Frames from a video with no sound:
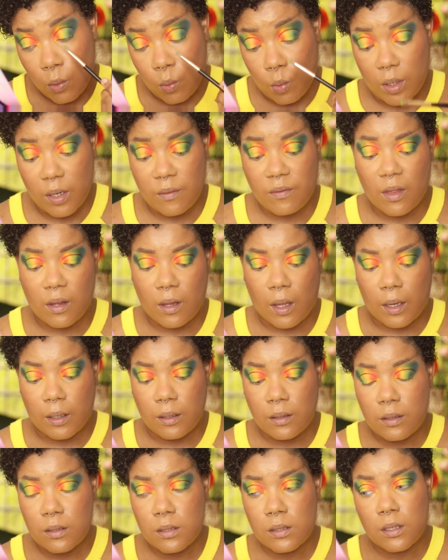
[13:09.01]
one of the
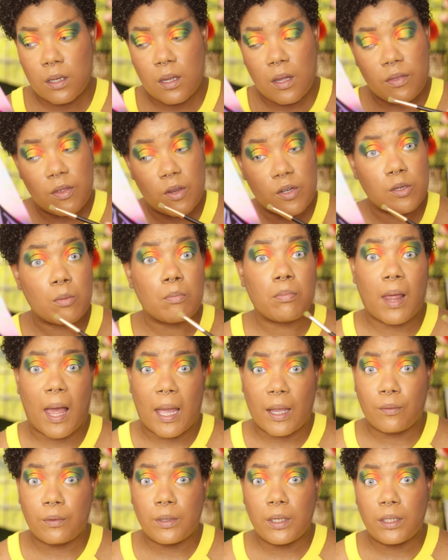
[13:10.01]
liners. There's a
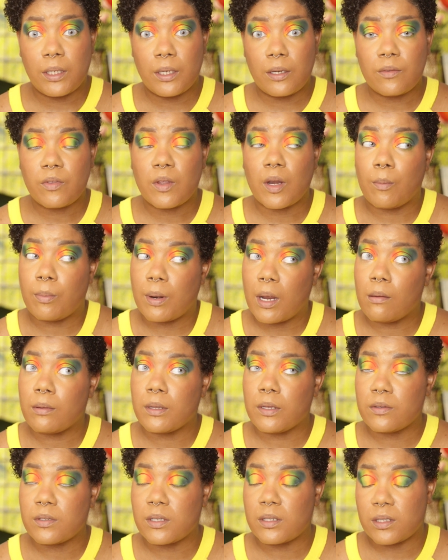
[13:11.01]
black one in here that I'll
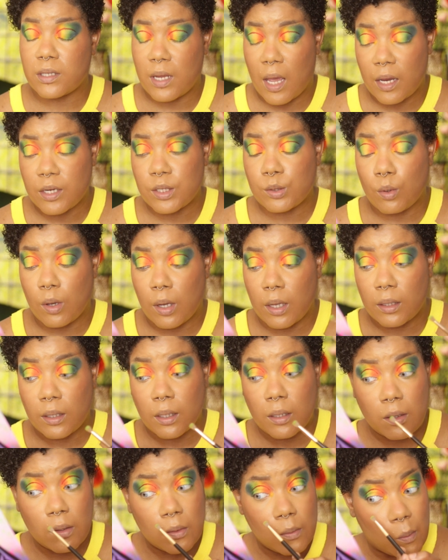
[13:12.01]
probably use as the actual
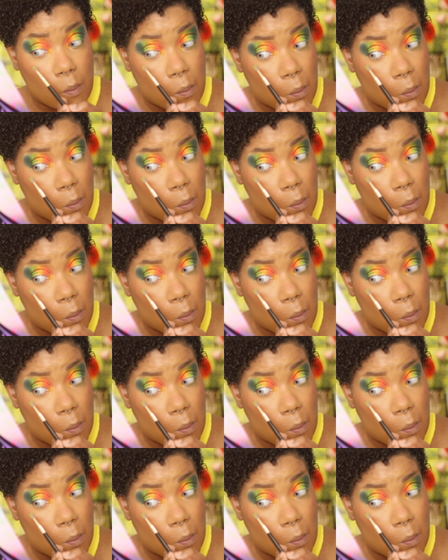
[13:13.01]
eyeliner.